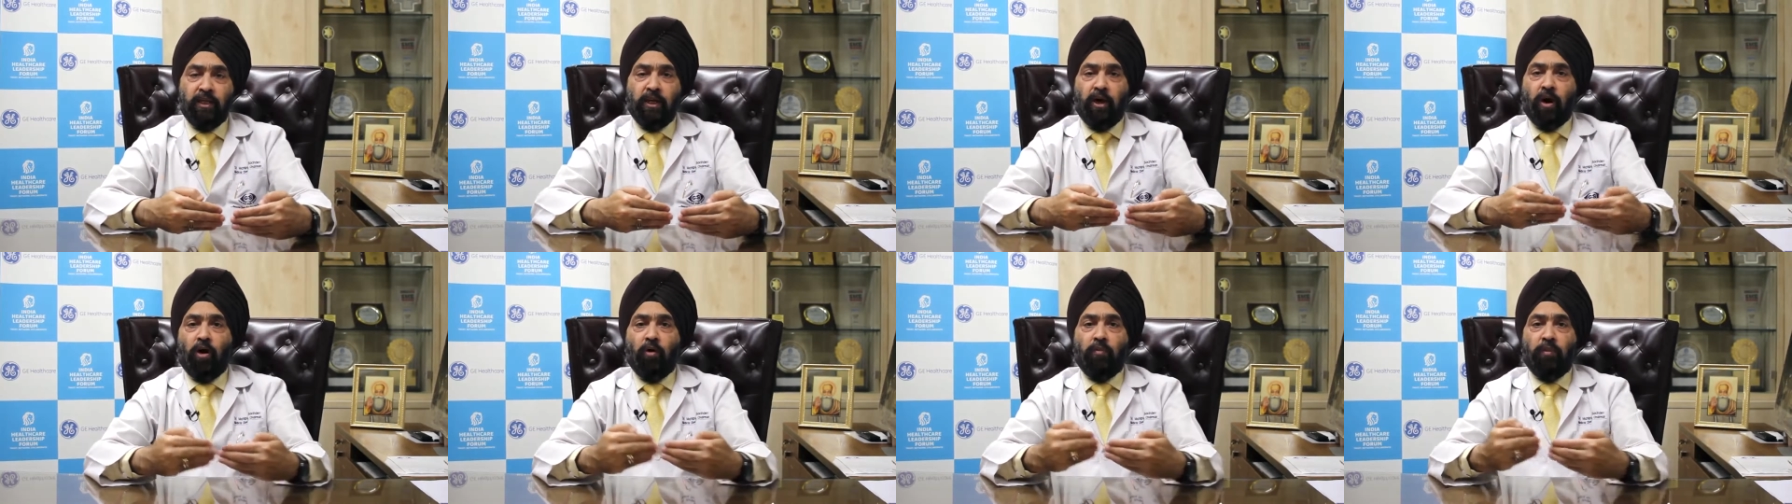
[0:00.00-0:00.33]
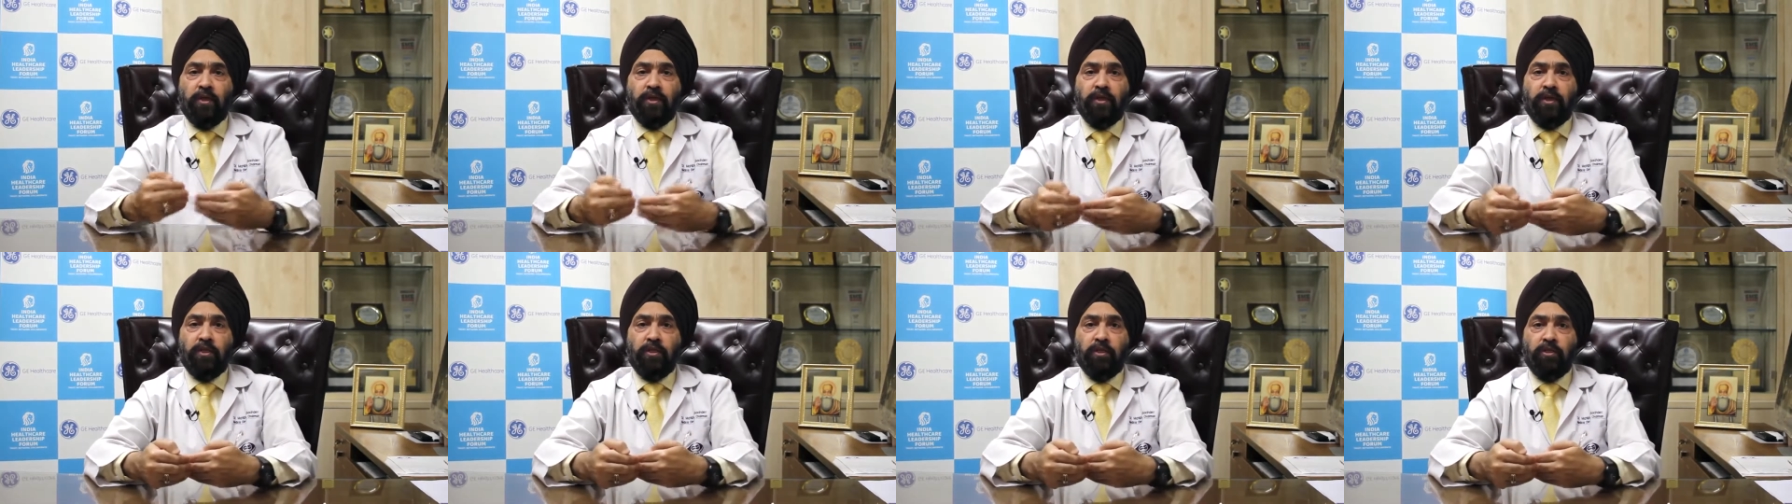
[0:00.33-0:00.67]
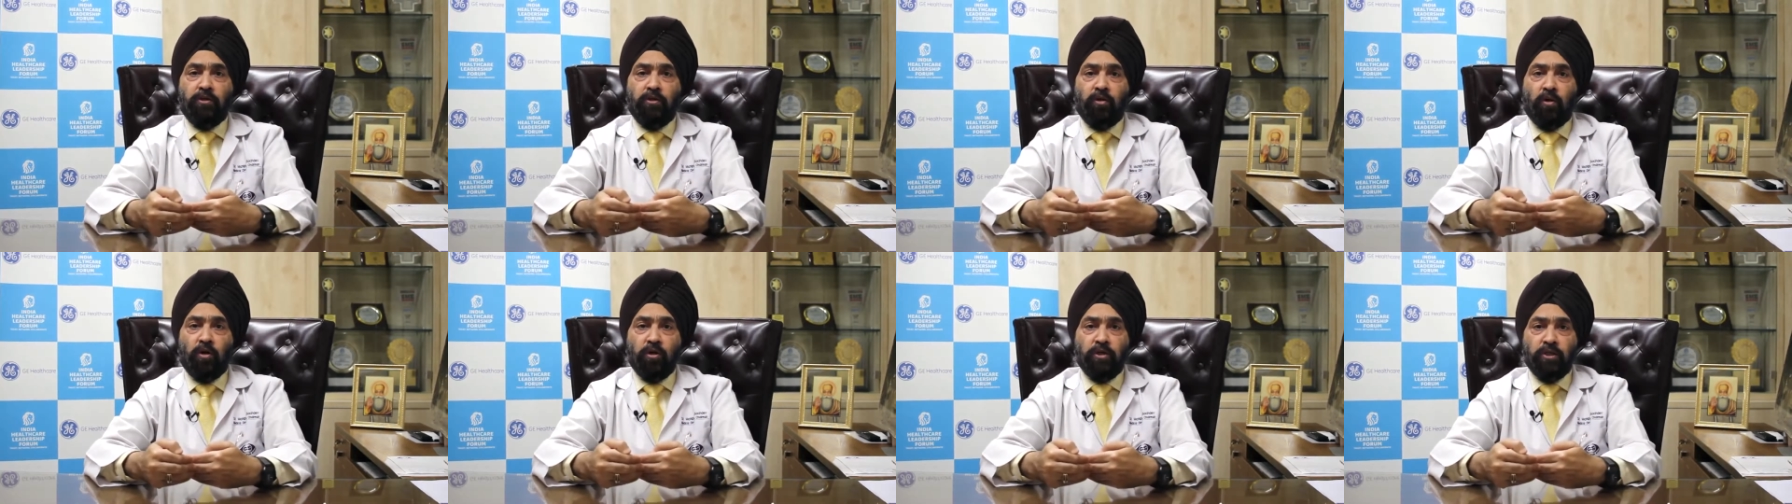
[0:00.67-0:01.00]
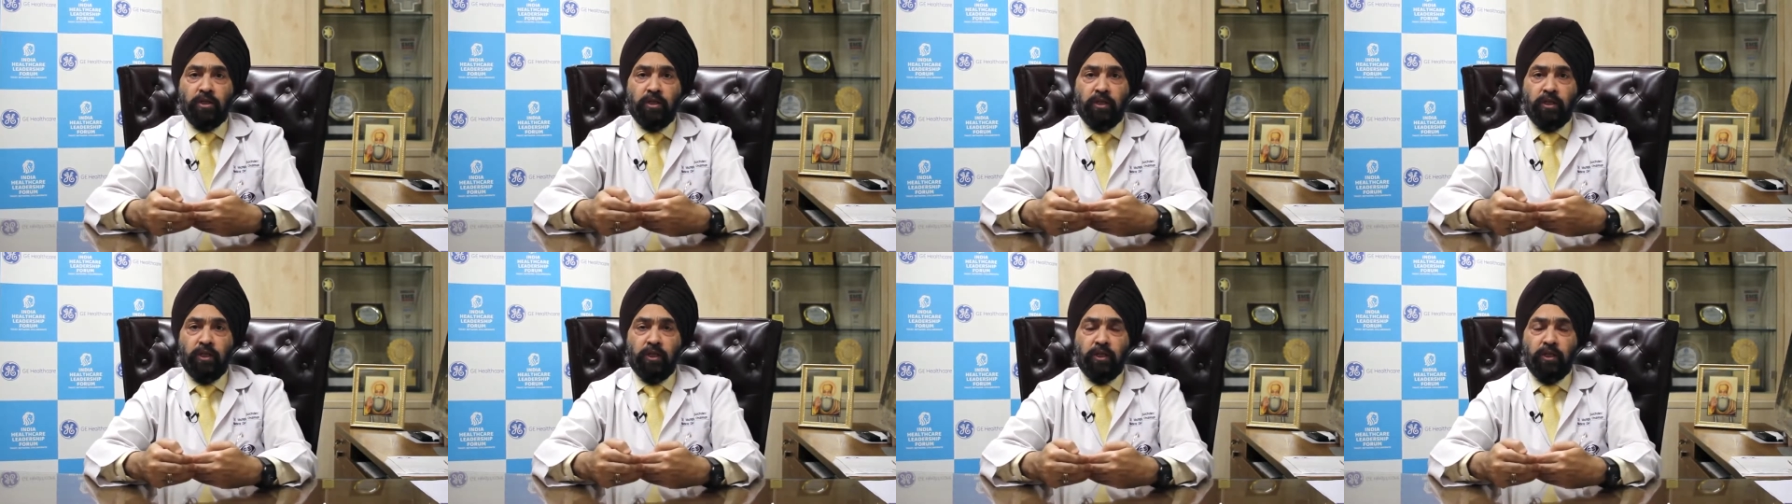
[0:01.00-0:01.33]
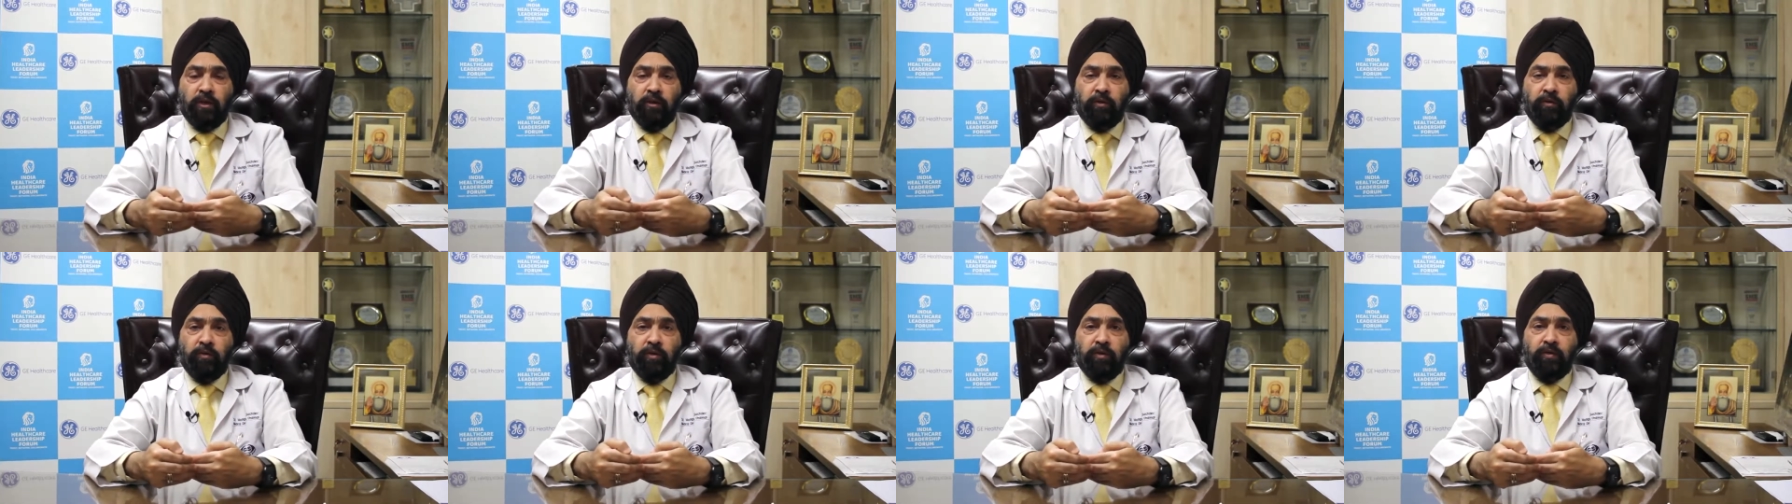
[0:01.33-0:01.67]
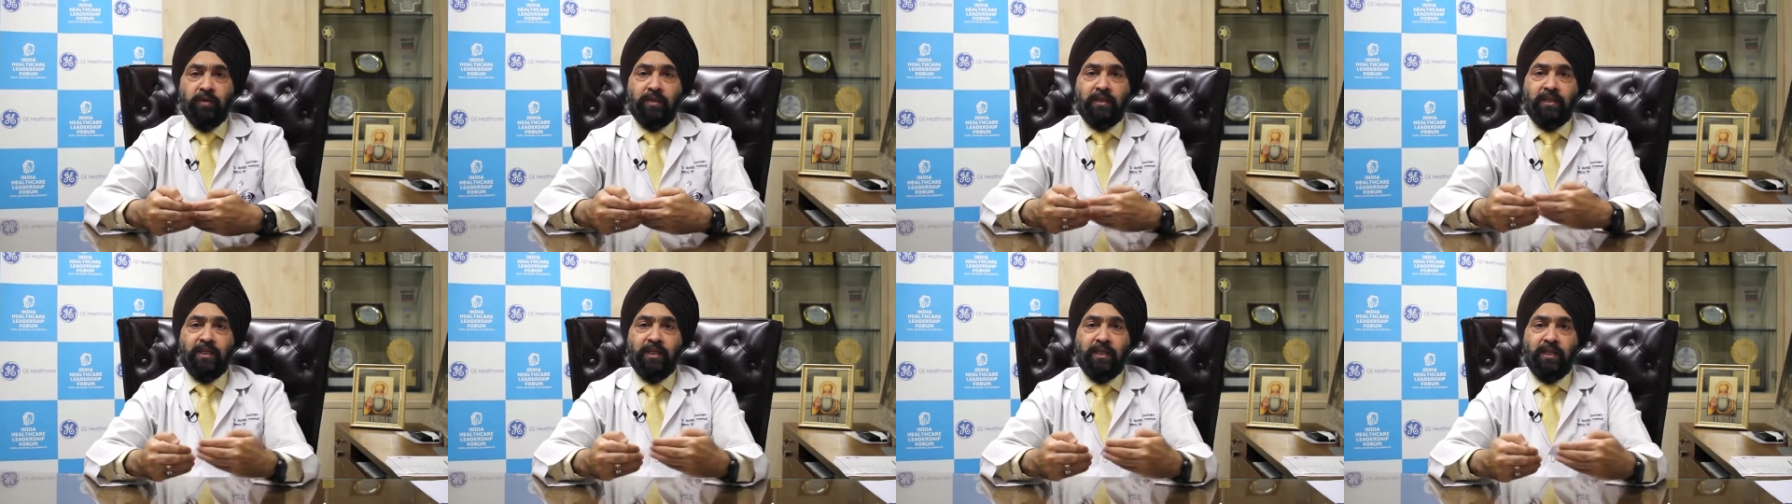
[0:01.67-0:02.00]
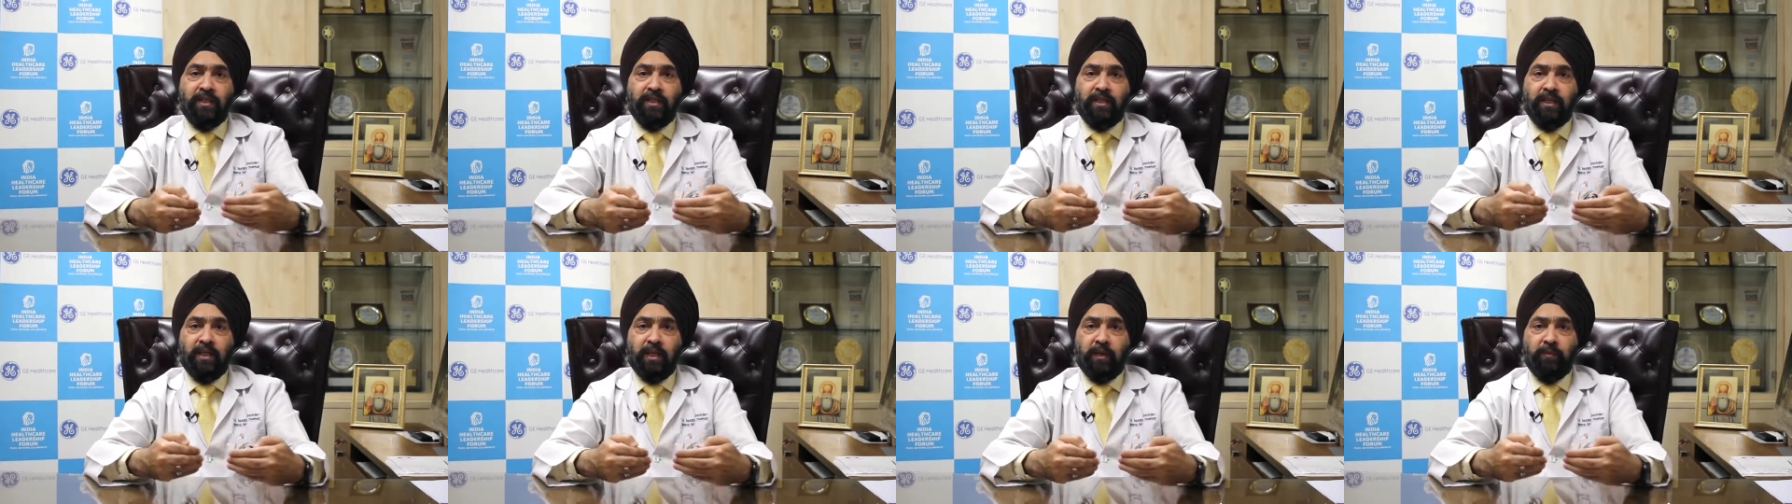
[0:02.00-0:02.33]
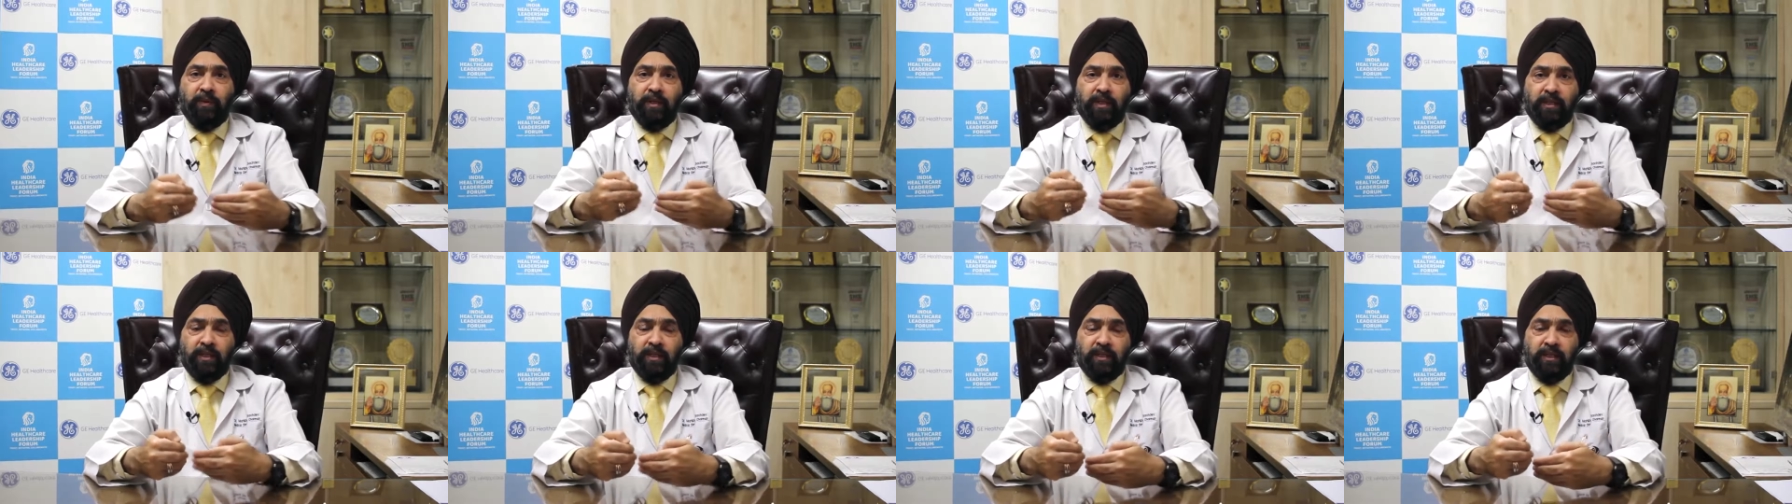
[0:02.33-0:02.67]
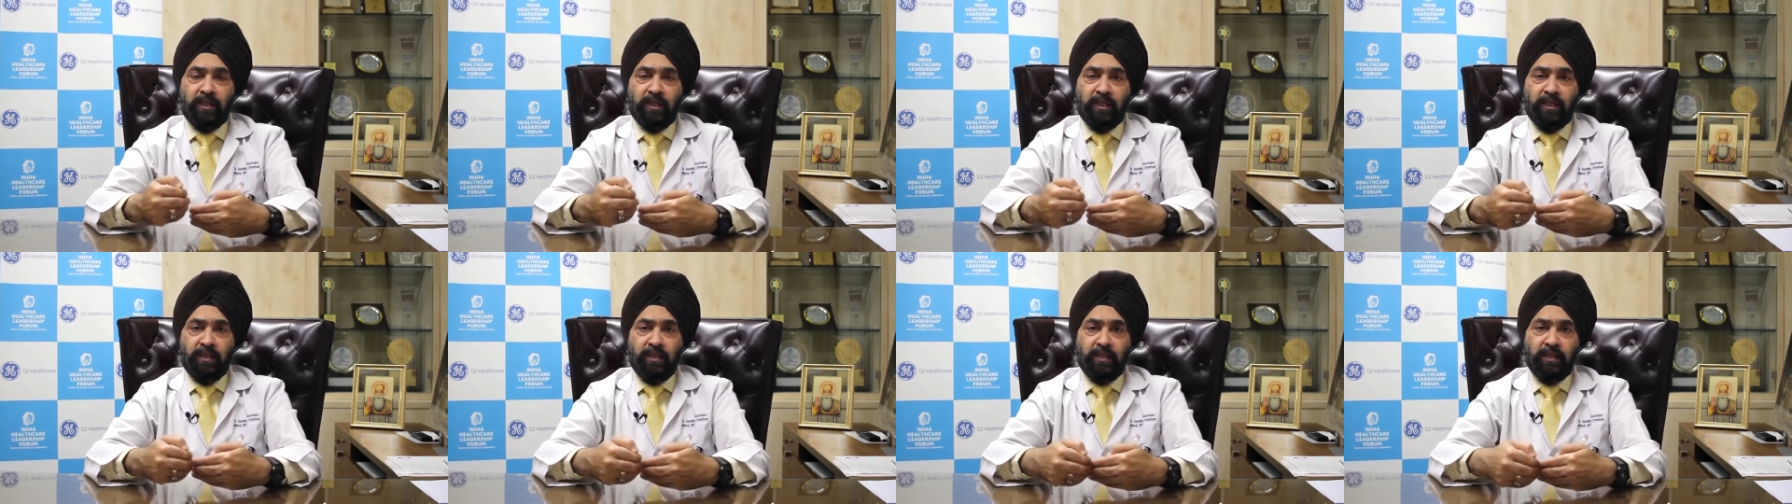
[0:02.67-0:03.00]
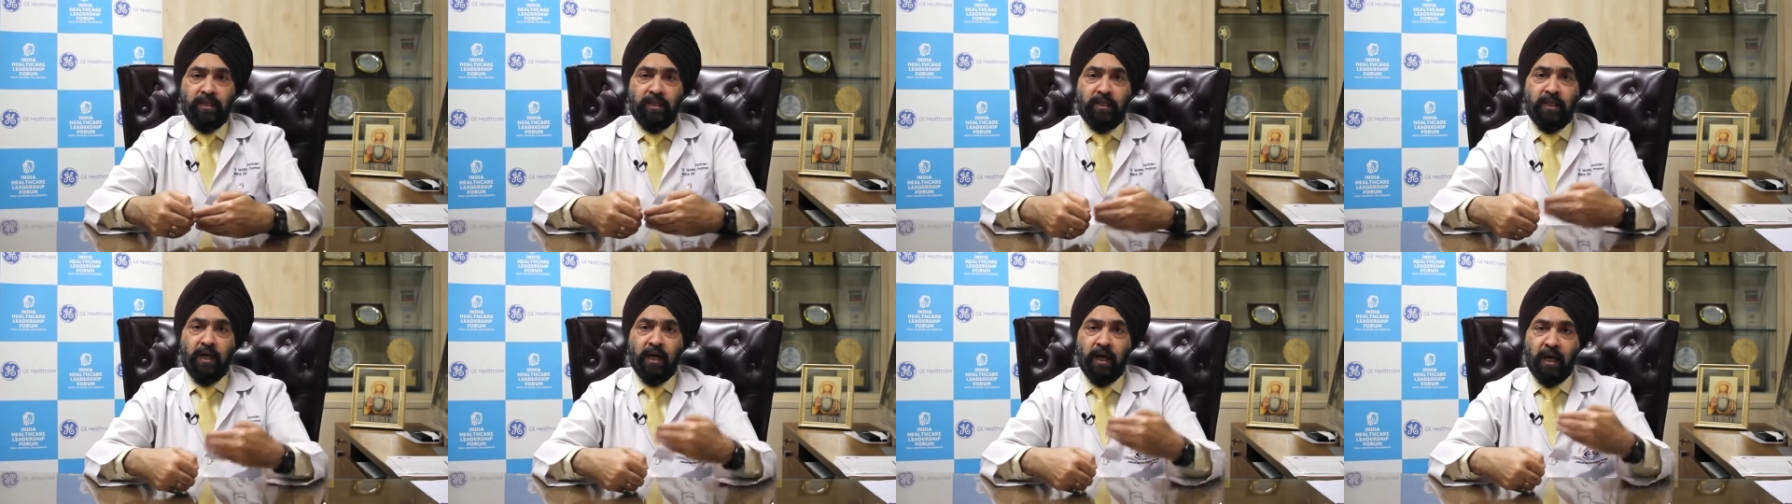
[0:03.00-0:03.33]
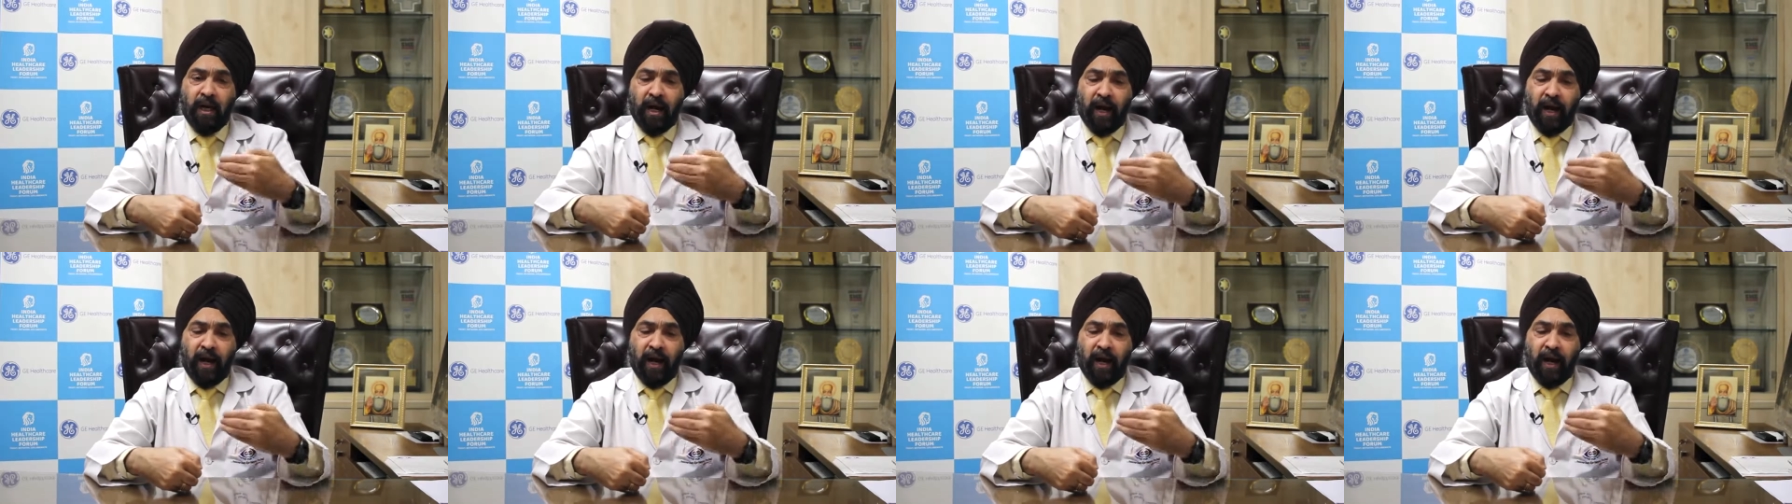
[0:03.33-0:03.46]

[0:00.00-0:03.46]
how much does it cost in an individual single setup, etc., etc.,